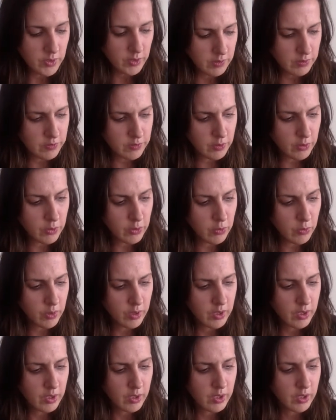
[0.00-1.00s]
So
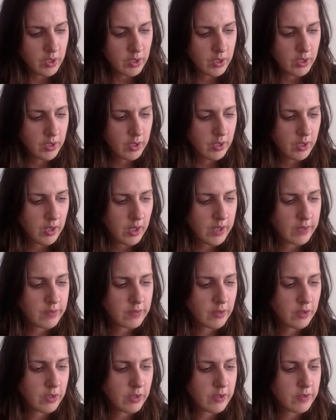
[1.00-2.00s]
I
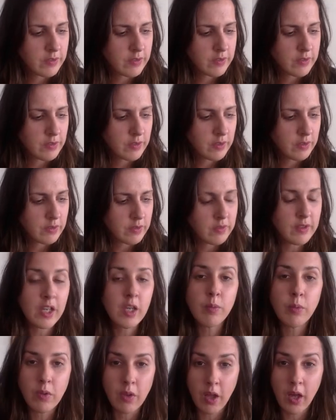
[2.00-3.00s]
started to
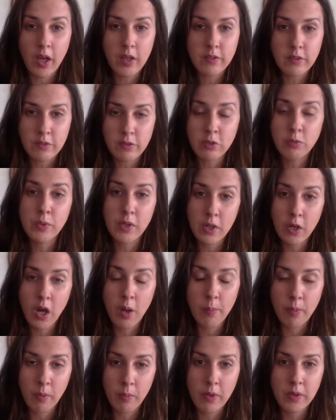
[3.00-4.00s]
stabilize. It took me a
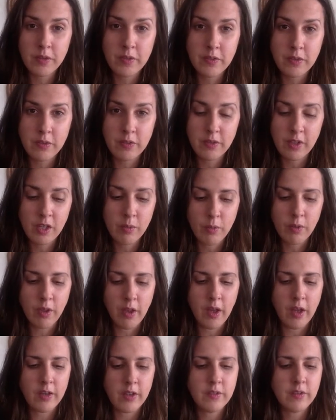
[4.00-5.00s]
couple months to
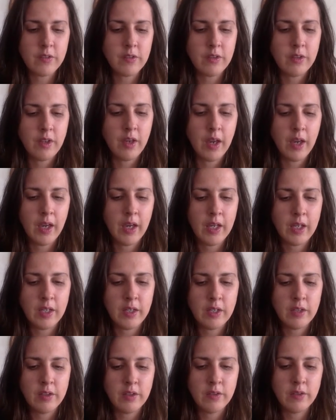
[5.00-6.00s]
stabilize. And
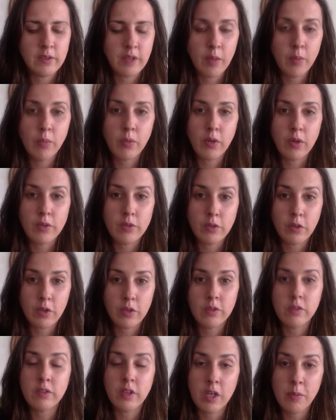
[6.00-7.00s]
in December, I started
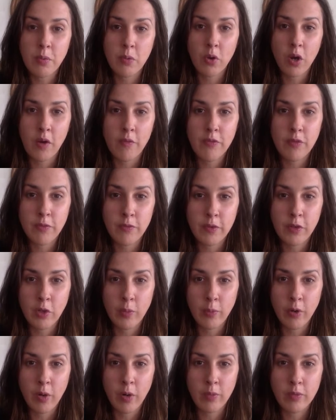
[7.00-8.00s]
to taper off the
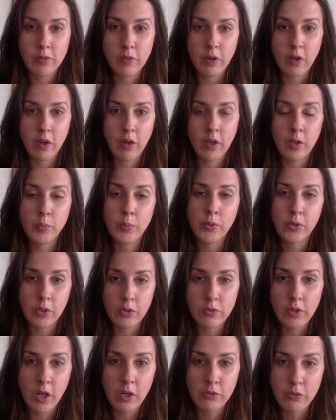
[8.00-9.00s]
phenobarbital. And per
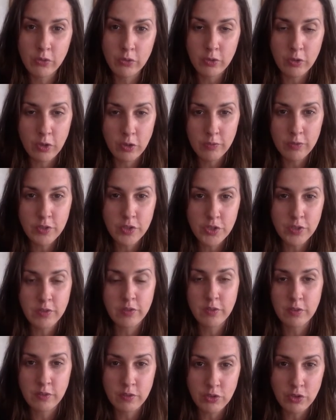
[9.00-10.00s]
Dr. Gurevich's
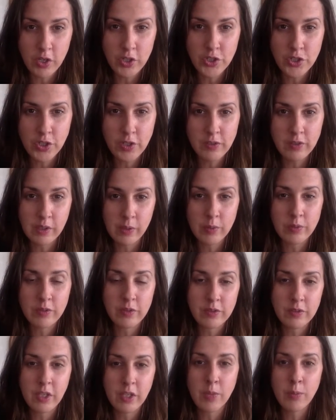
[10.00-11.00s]
instructions, I was to
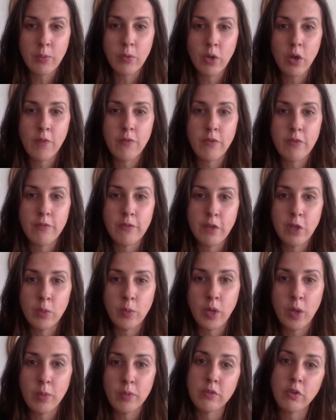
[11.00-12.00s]
taper off the
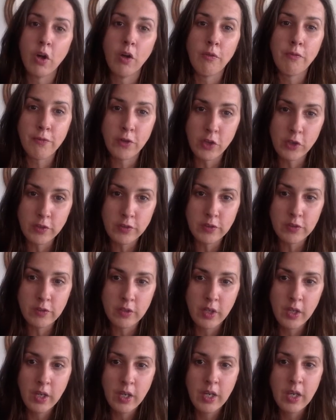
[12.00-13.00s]
phenobarbital first
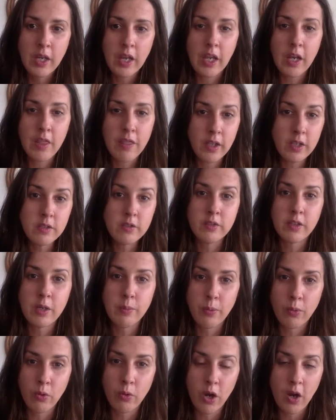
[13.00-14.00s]
and then
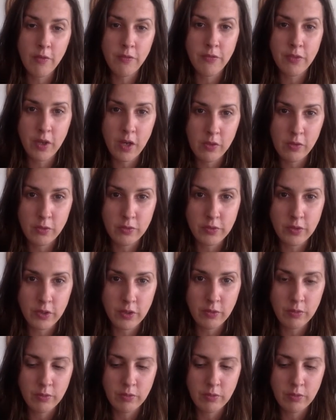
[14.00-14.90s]
taper off the other two.